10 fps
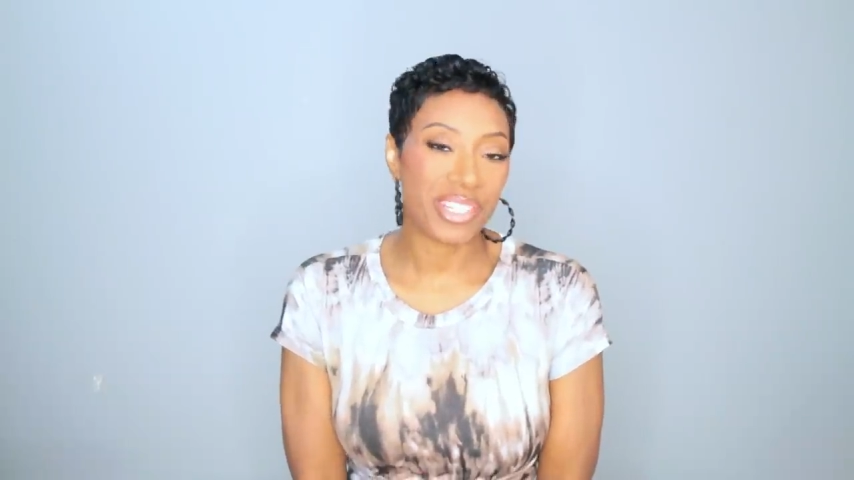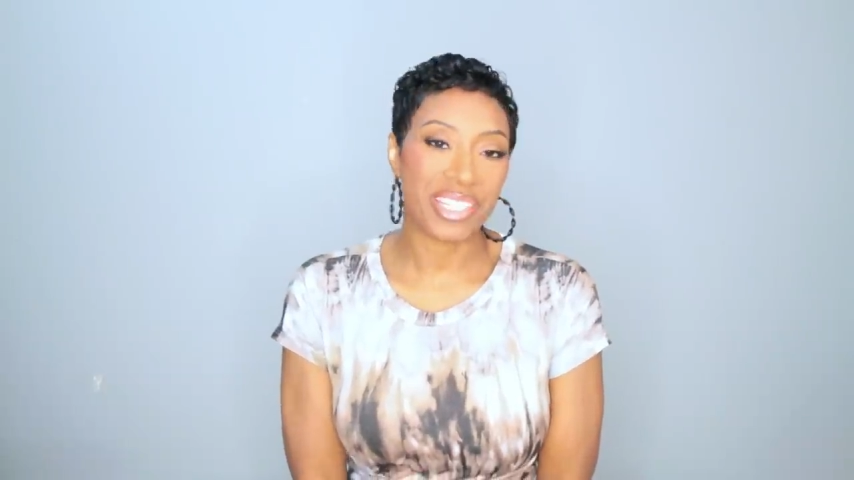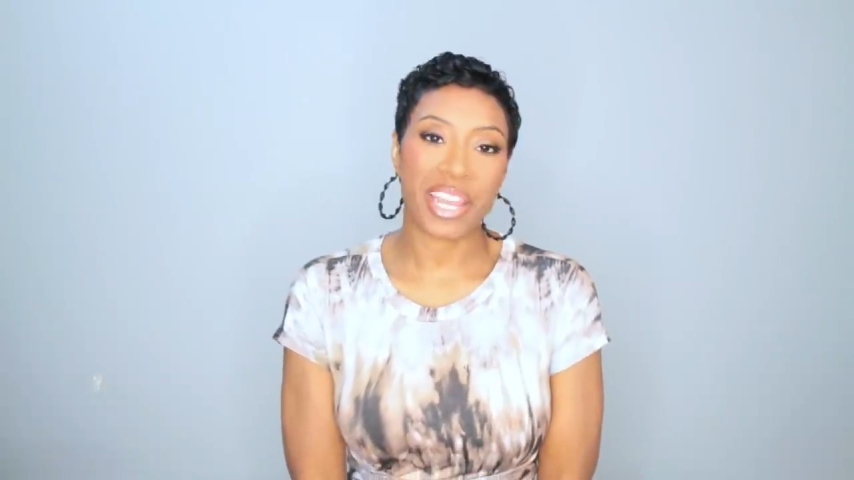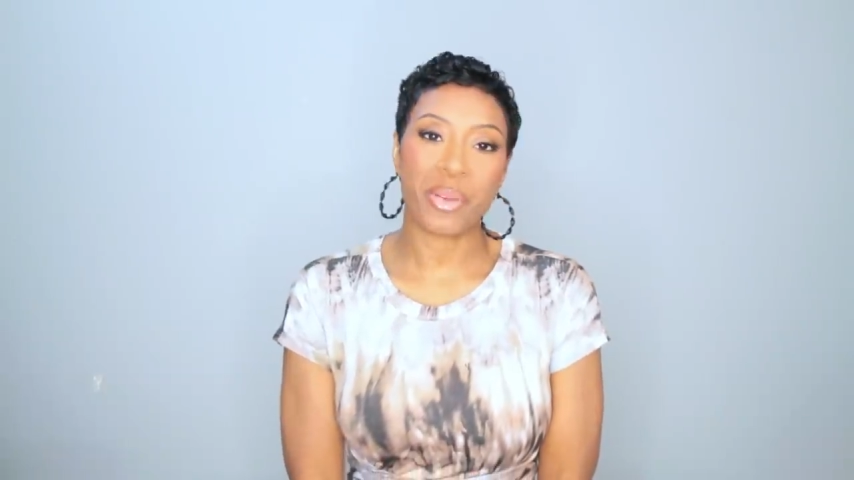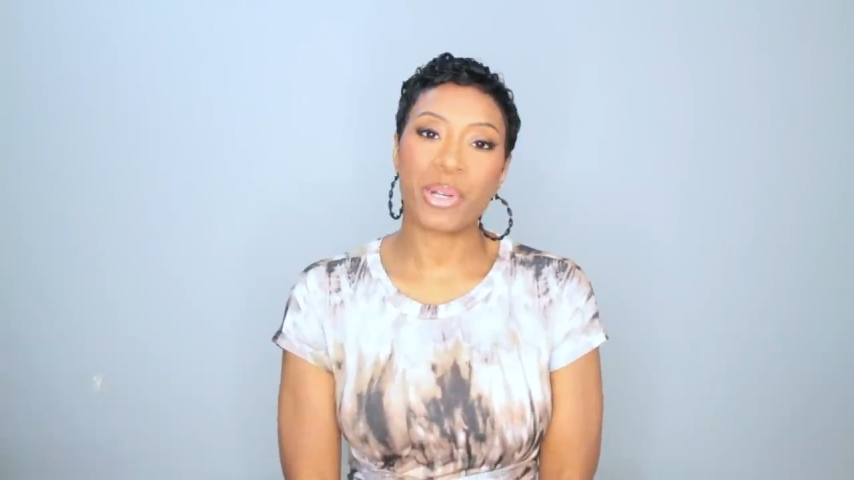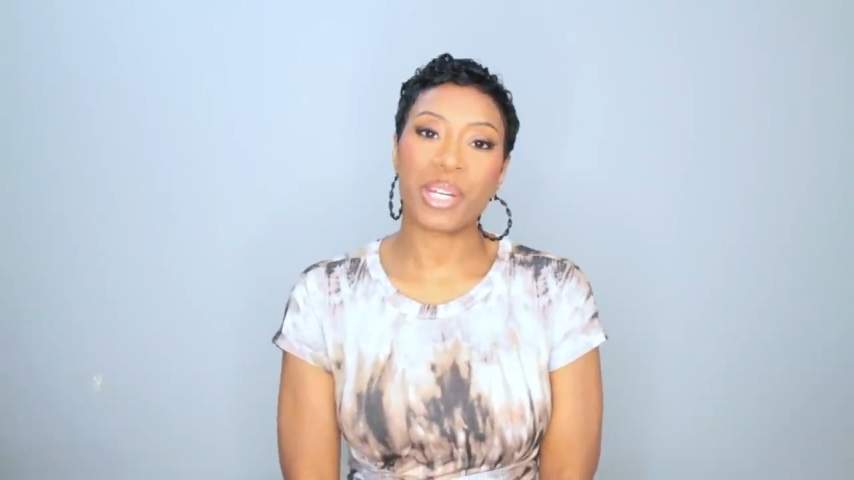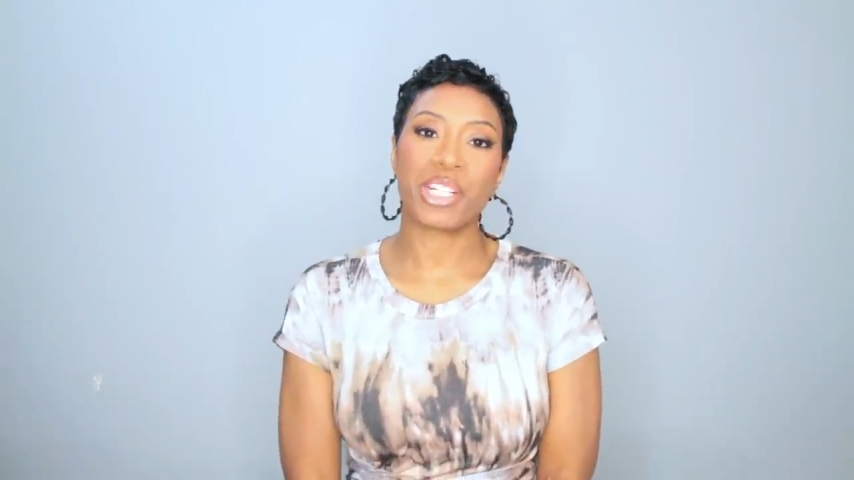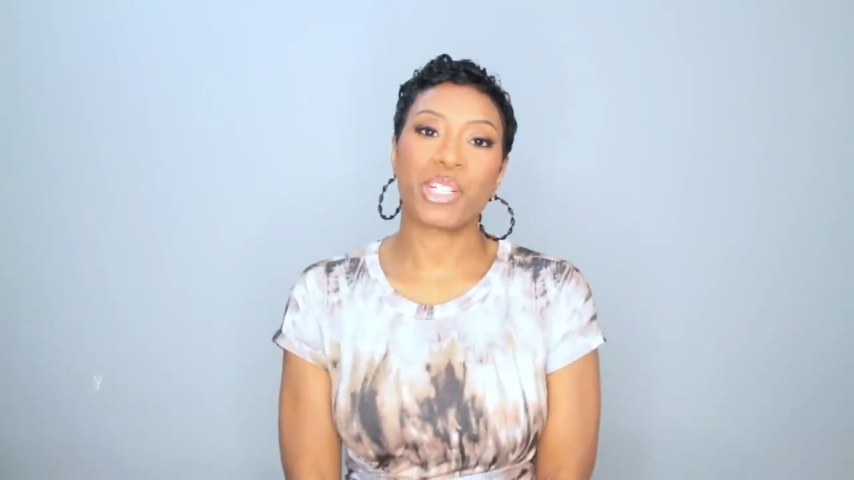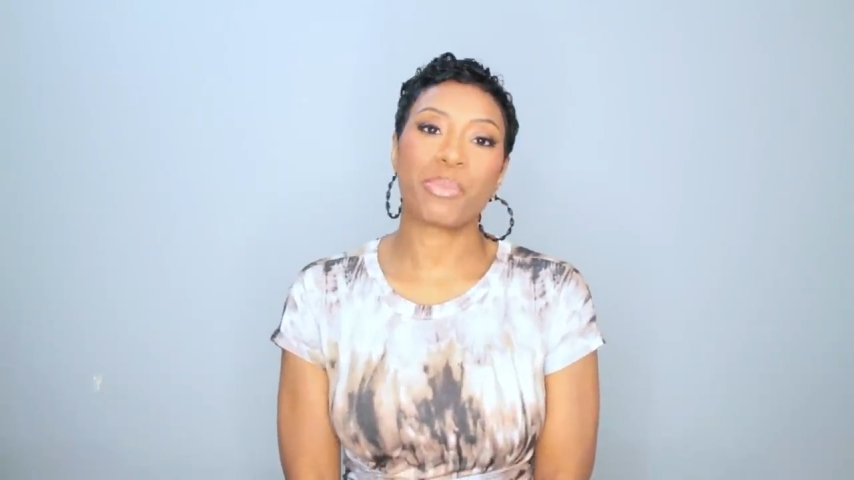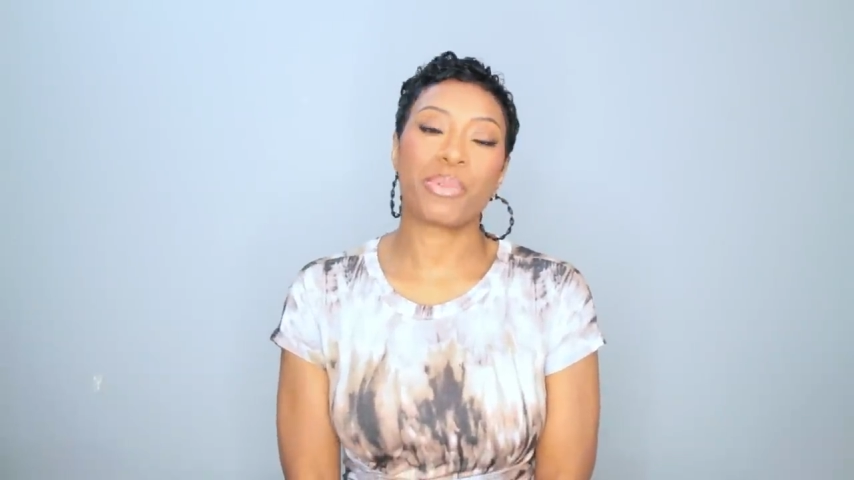Today we're going
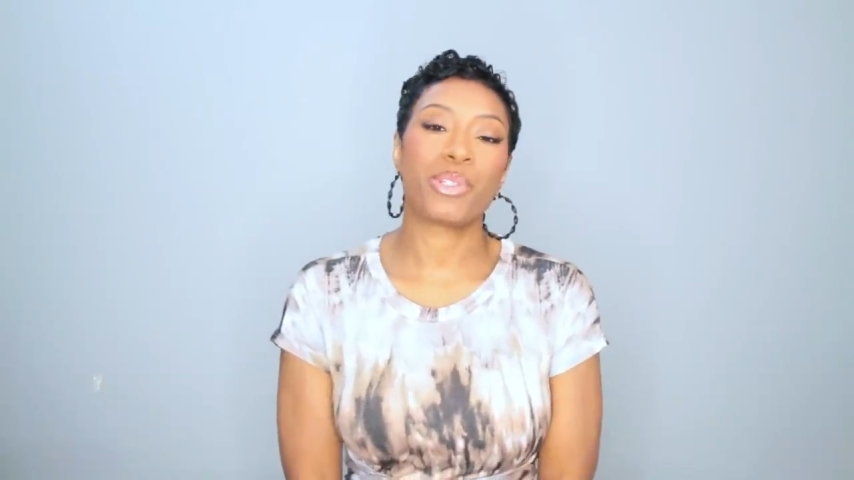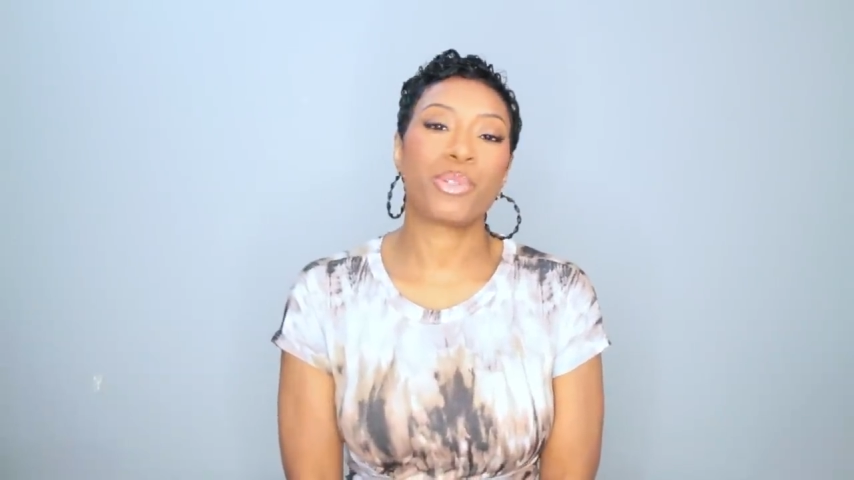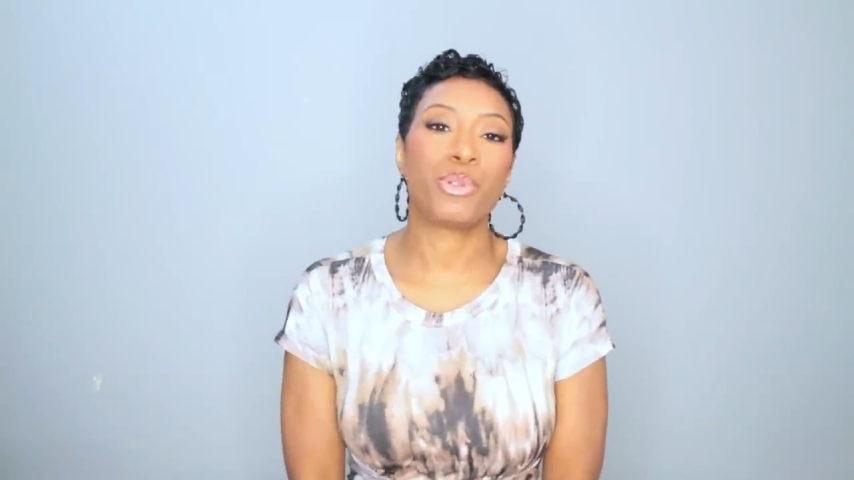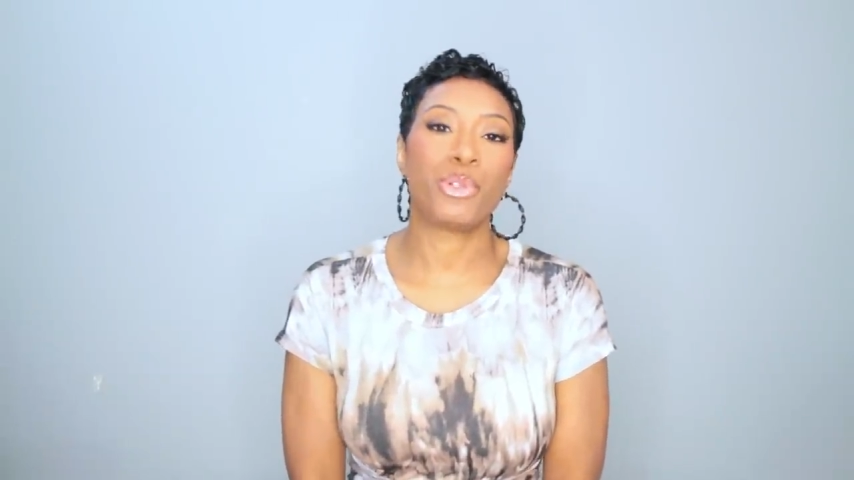to jump into